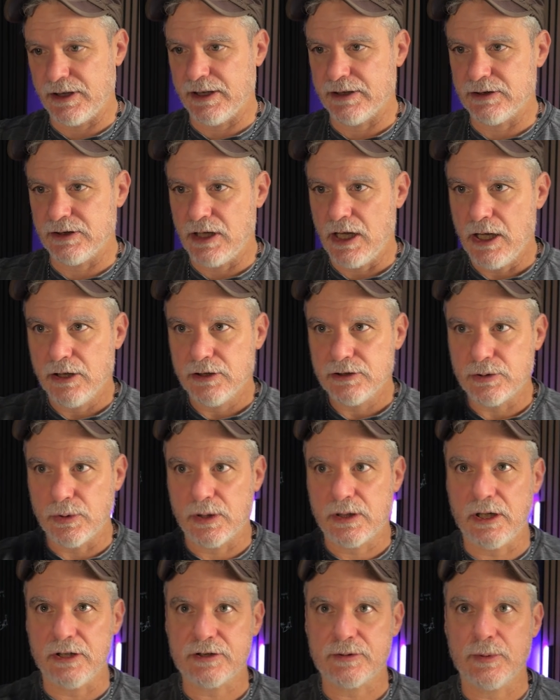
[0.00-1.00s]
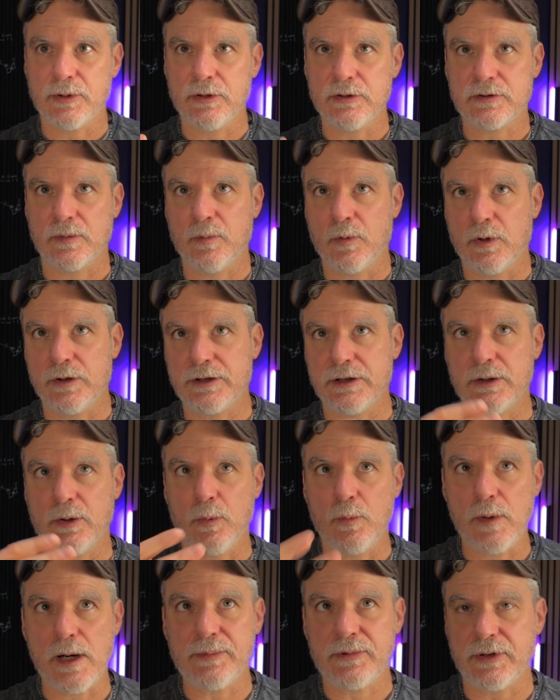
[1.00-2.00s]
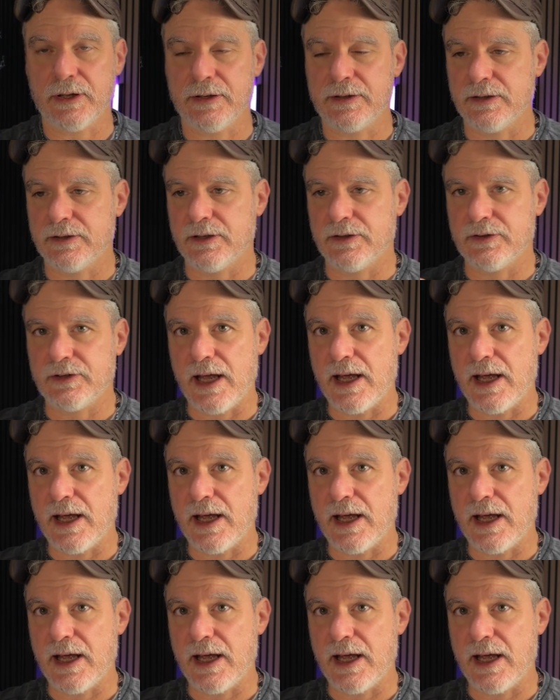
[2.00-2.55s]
And so a customer goes from wanting a website that does